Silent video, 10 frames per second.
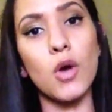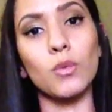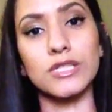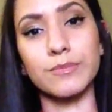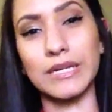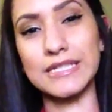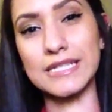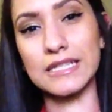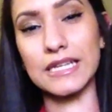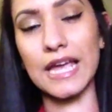which
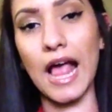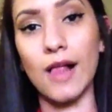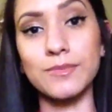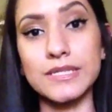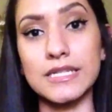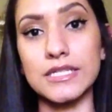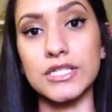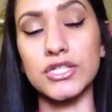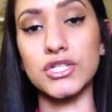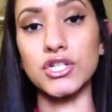basically helps it
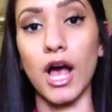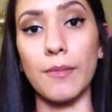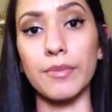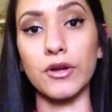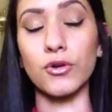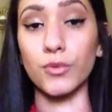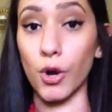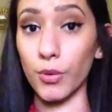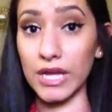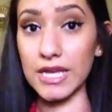to stop
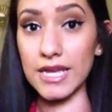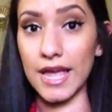growing,